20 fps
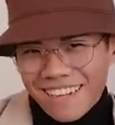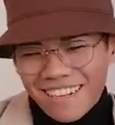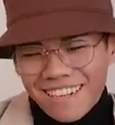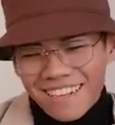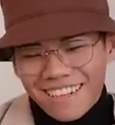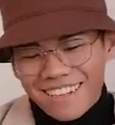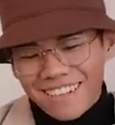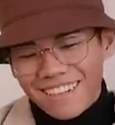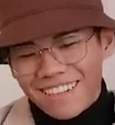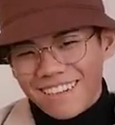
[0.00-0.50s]
and
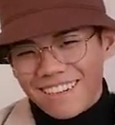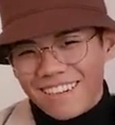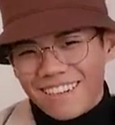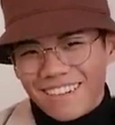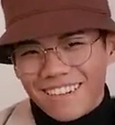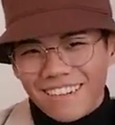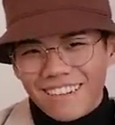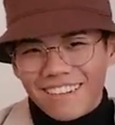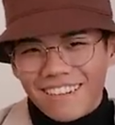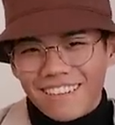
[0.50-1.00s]
then I took
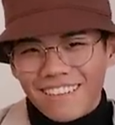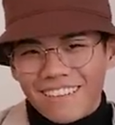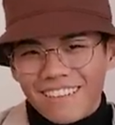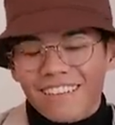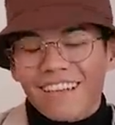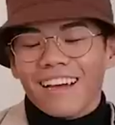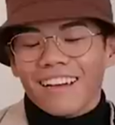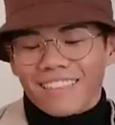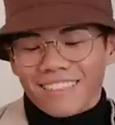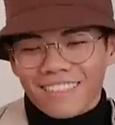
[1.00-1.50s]
Emma's chair. And
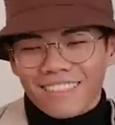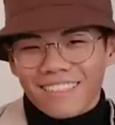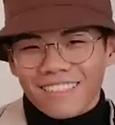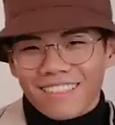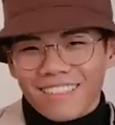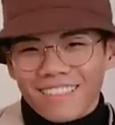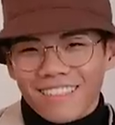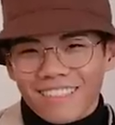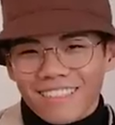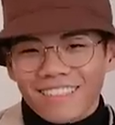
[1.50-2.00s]
then you took
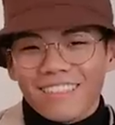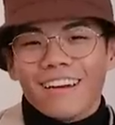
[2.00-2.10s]
my chair.